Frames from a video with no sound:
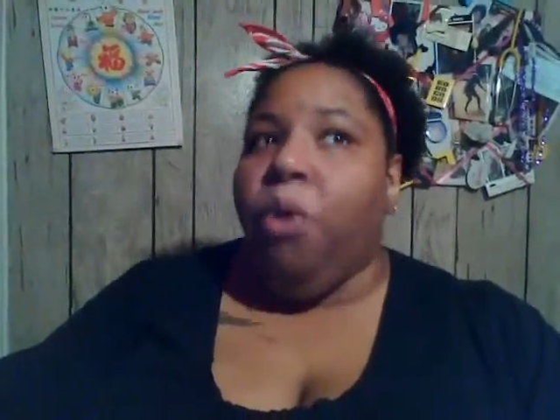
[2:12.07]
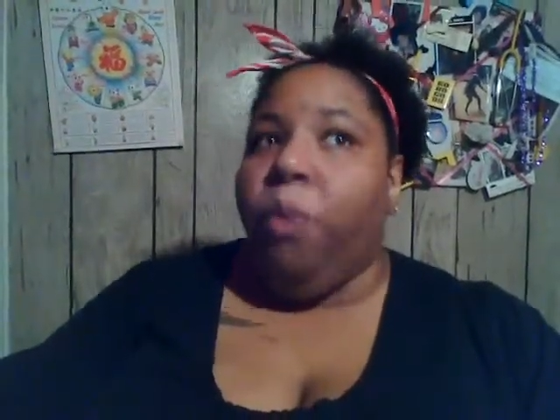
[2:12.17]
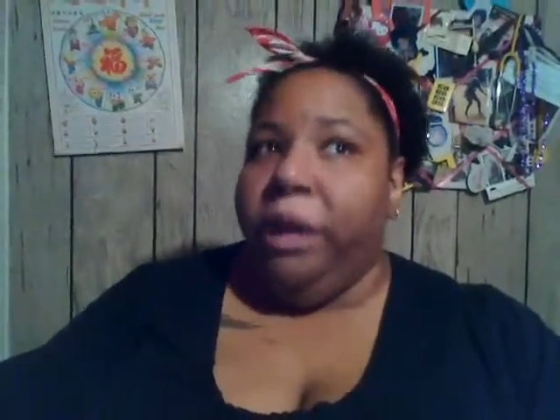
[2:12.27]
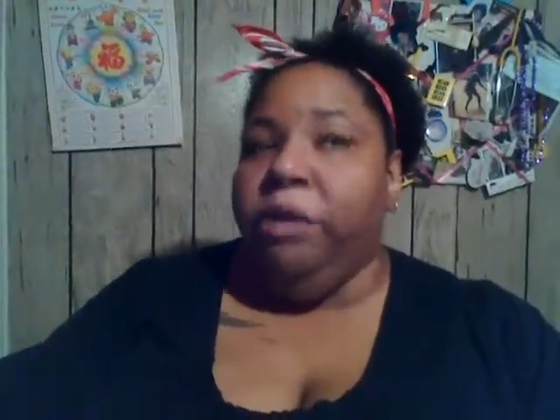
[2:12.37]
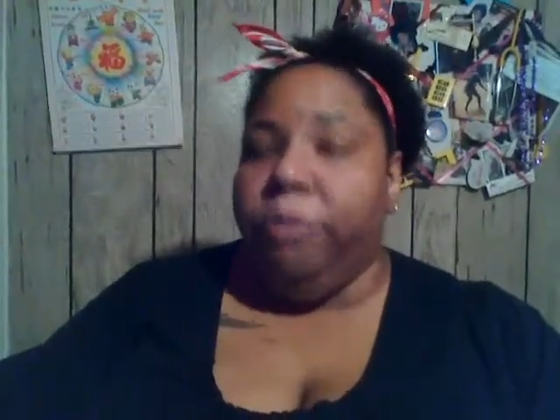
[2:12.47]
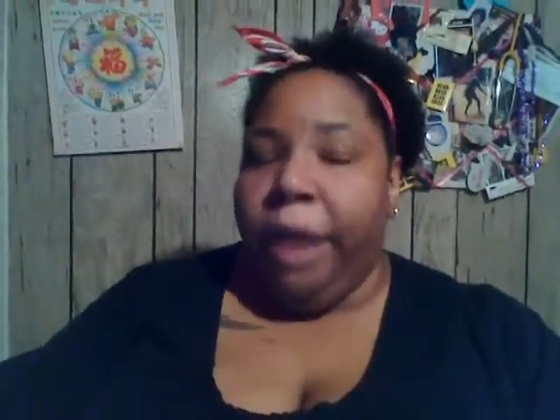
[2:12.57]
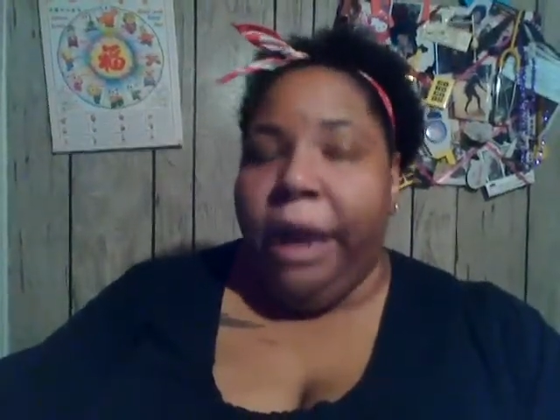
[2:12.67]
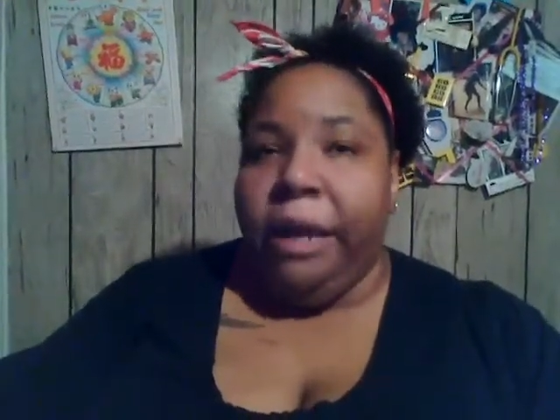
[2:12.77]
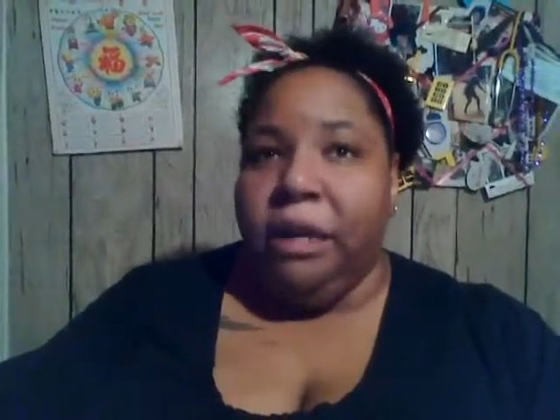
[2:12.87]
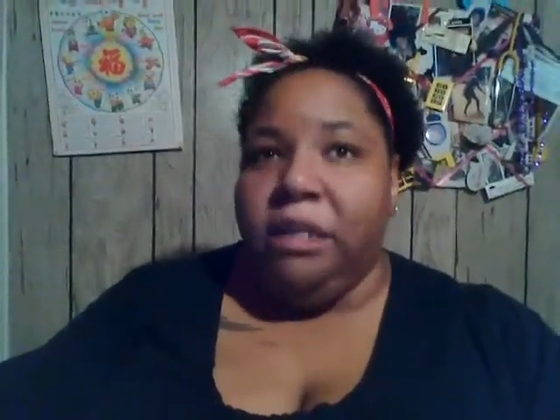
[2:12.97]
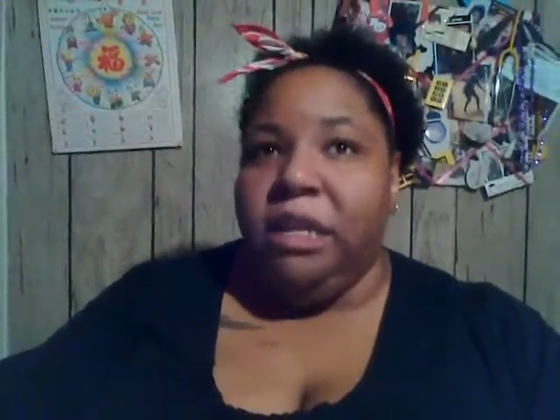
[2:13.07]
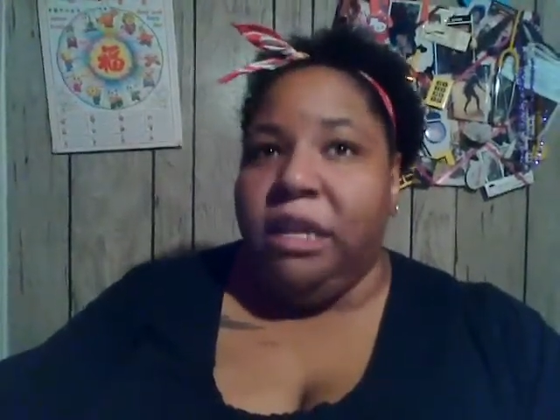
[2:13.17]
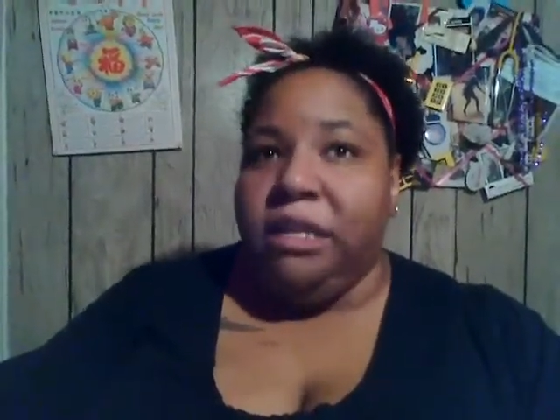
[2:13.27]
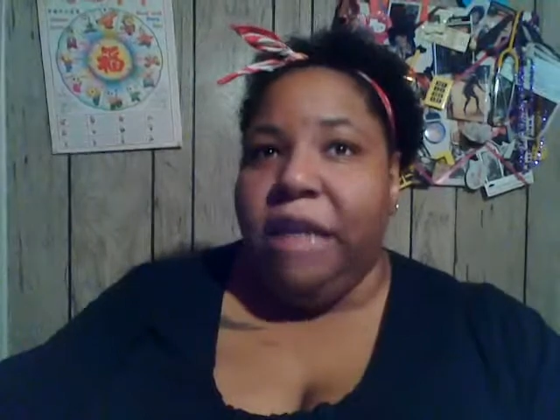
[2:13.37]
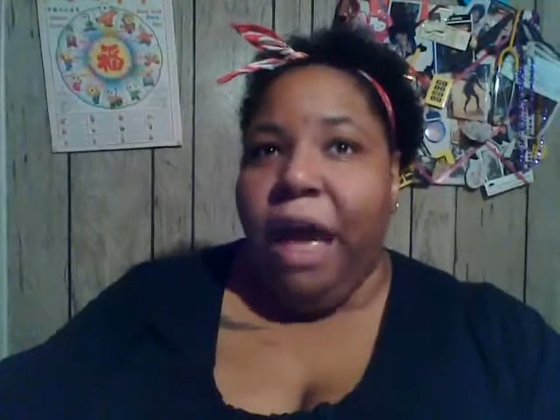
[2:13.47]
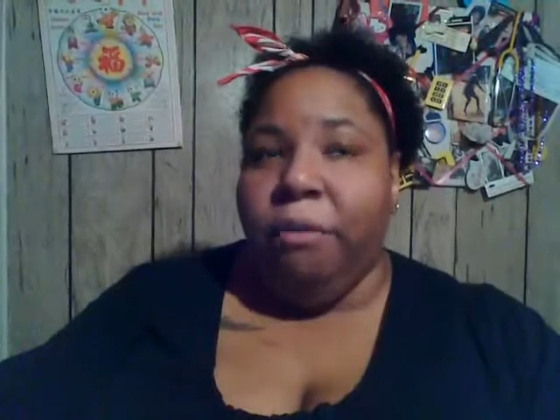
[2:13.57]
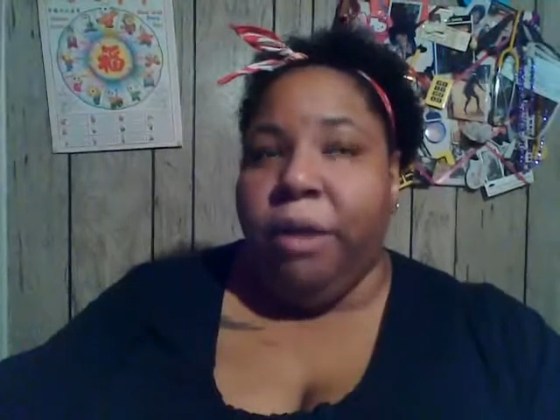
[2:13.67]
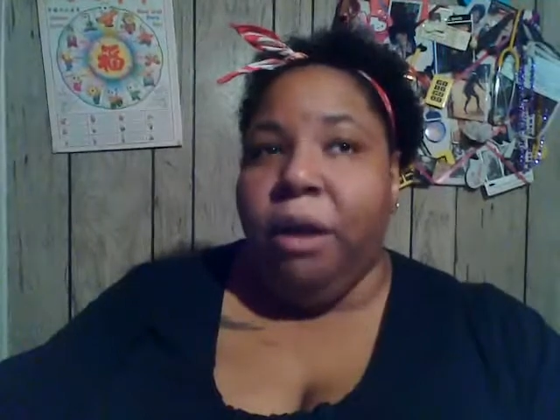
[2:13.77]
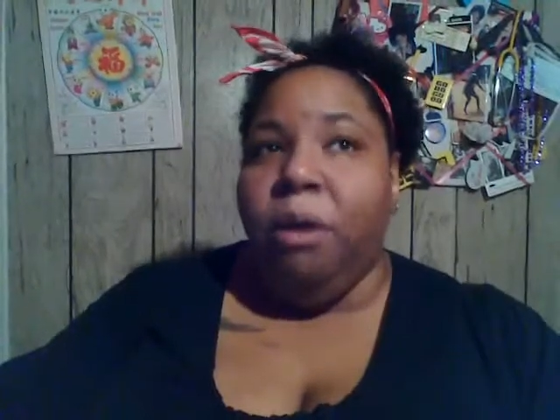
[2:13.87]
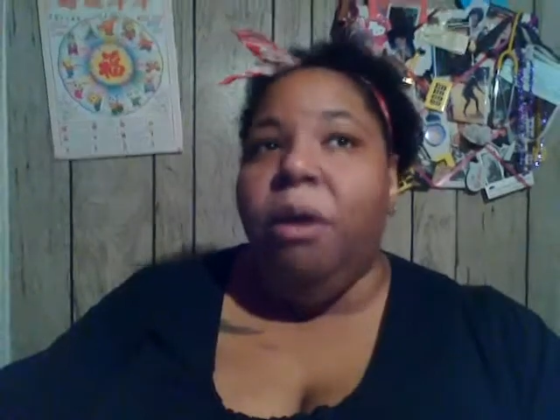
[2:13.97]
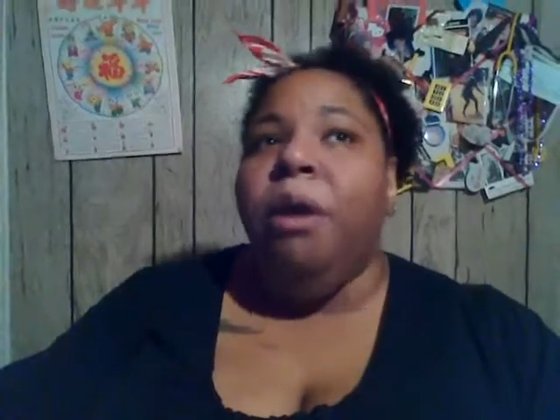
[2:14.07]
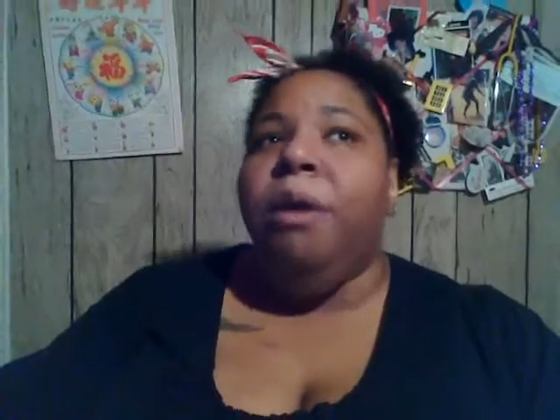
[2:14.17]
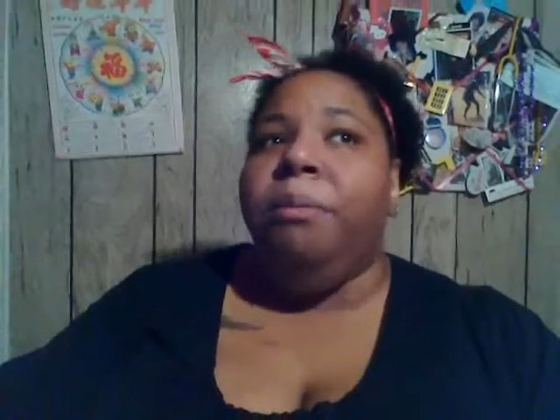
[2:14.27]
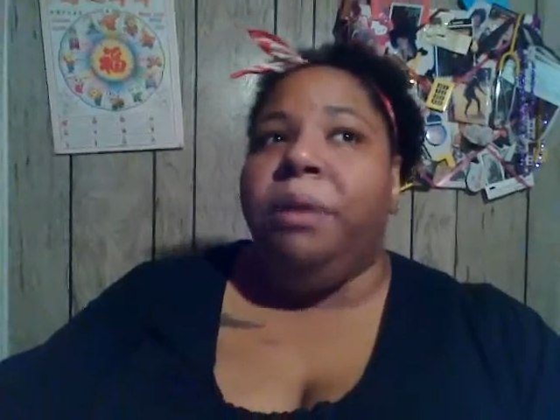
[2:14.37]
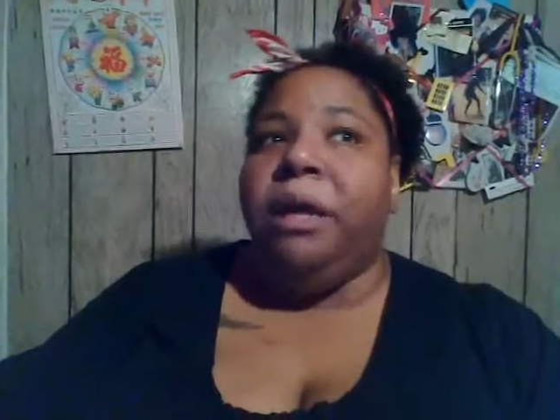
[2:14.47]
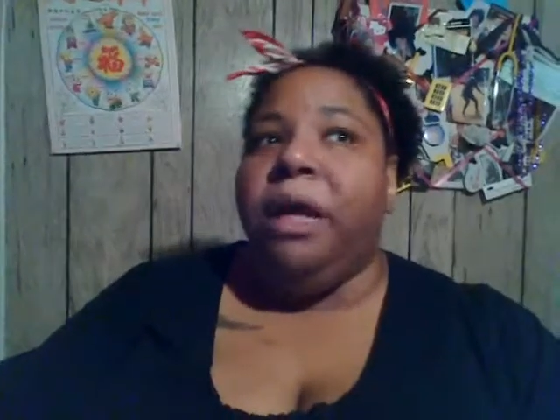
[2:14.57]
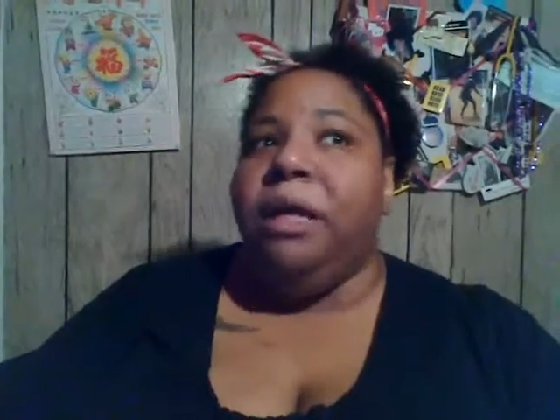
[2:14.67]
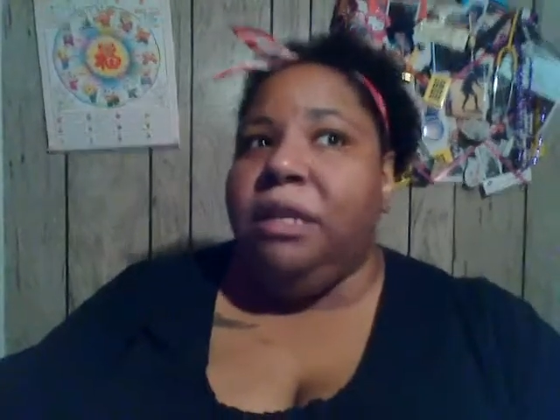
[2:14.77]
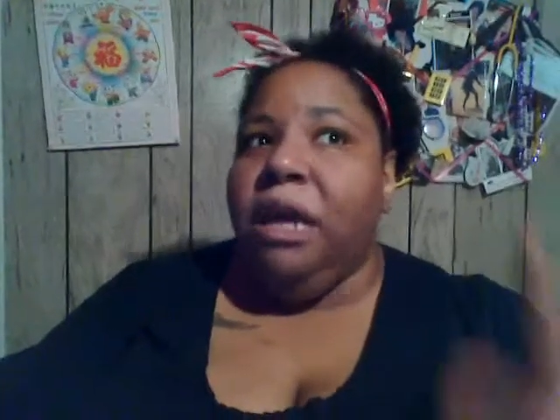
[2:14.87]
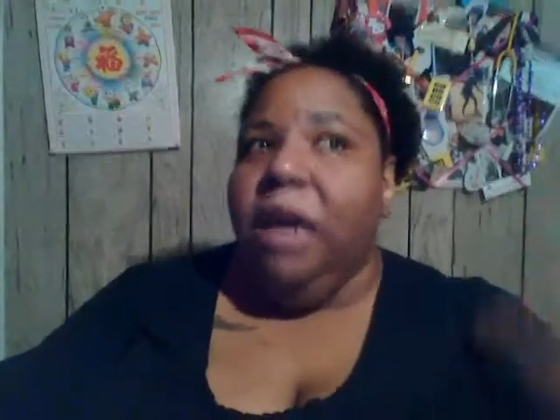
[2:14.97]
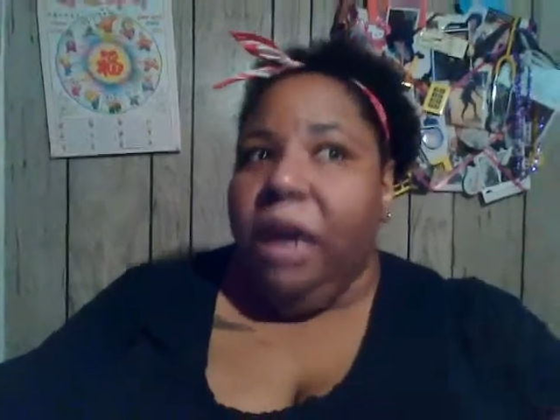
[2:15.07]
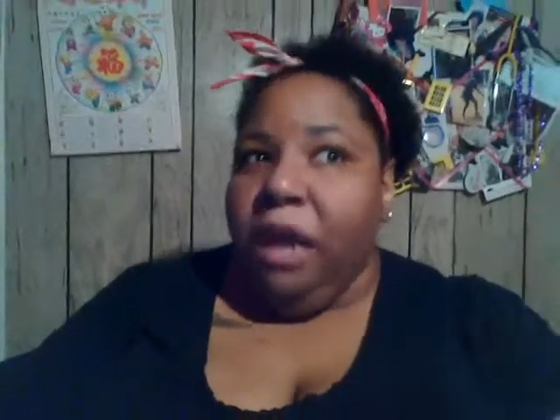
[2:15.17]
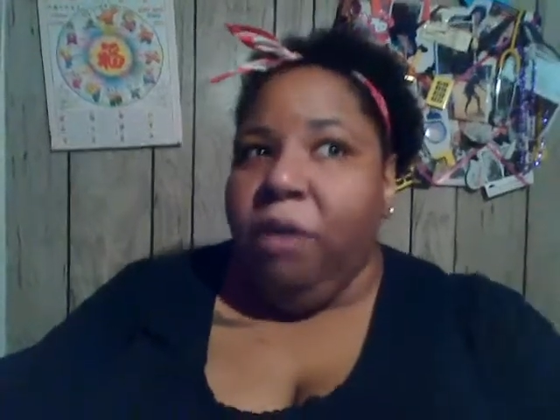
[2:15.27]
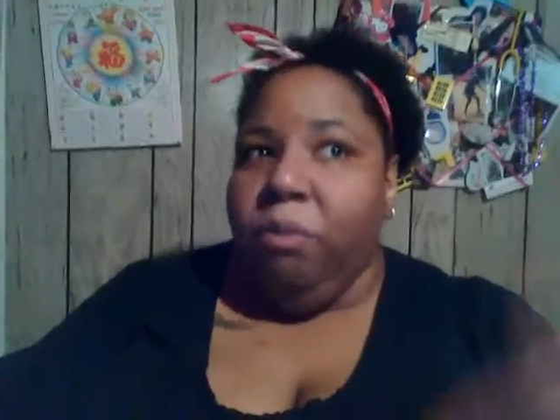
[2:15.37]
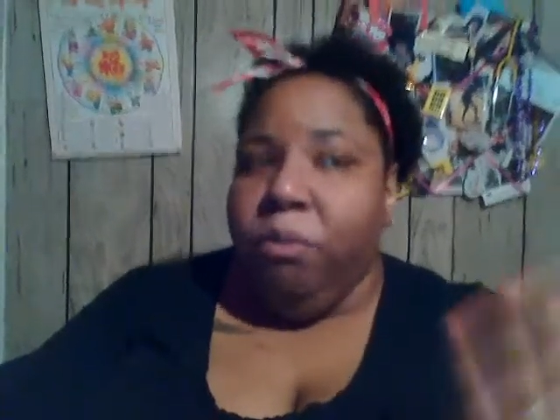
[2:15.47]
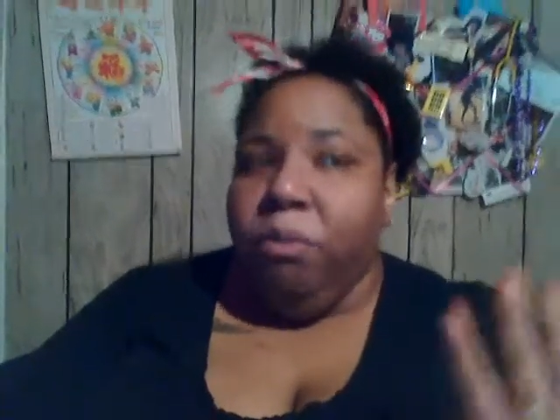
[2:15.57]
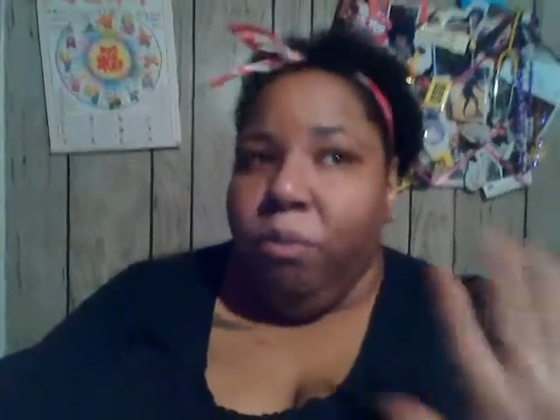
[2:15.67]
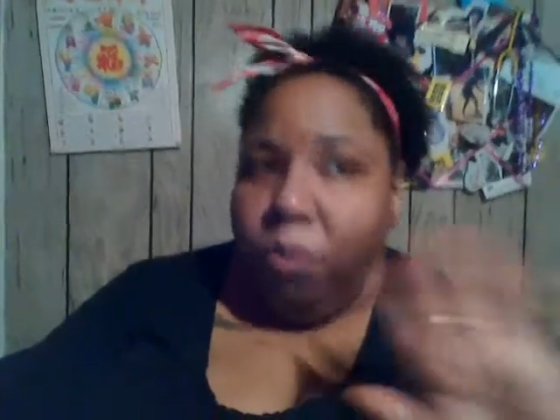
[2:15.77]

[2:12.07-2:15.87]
when he ran into a side rail because he